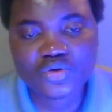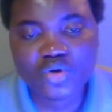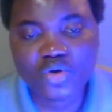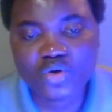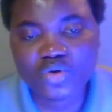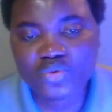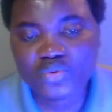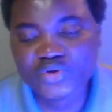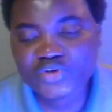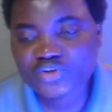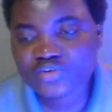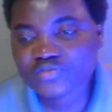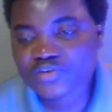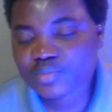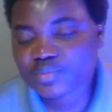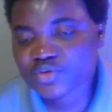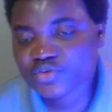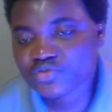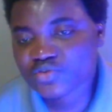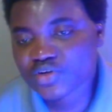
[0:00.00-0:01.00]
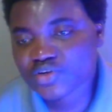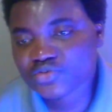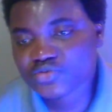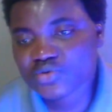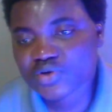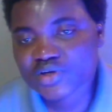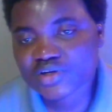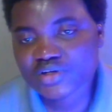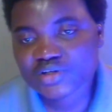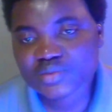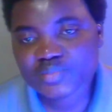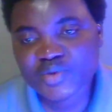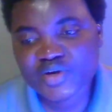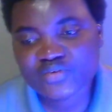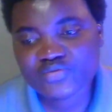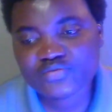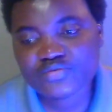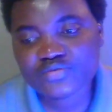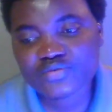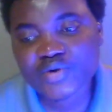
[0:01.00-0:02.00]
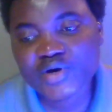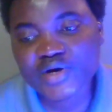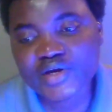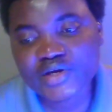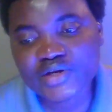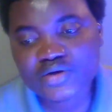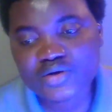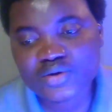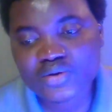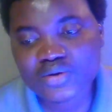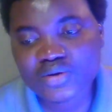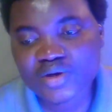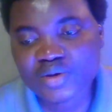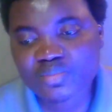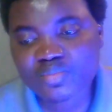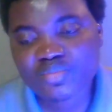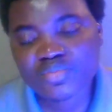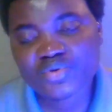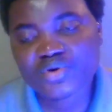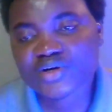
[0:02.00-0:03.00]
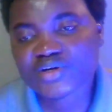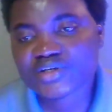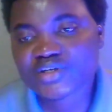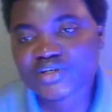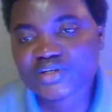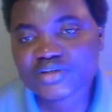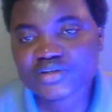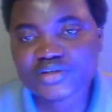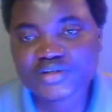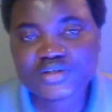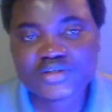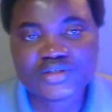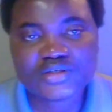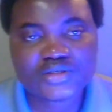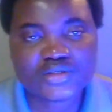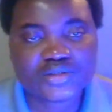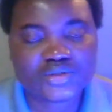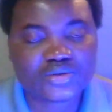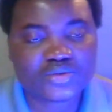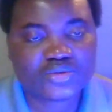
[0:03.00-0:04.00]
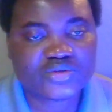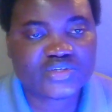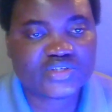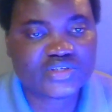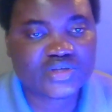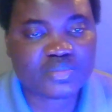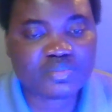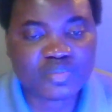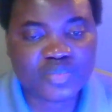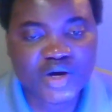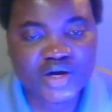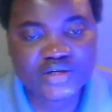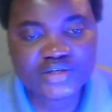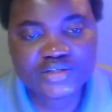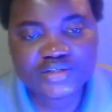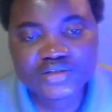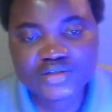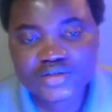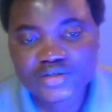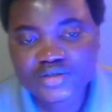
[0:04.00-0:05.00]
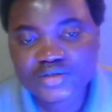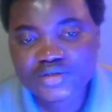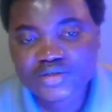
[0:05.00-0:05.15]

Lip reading: or which of them is going to help a friend or a brother or somebody.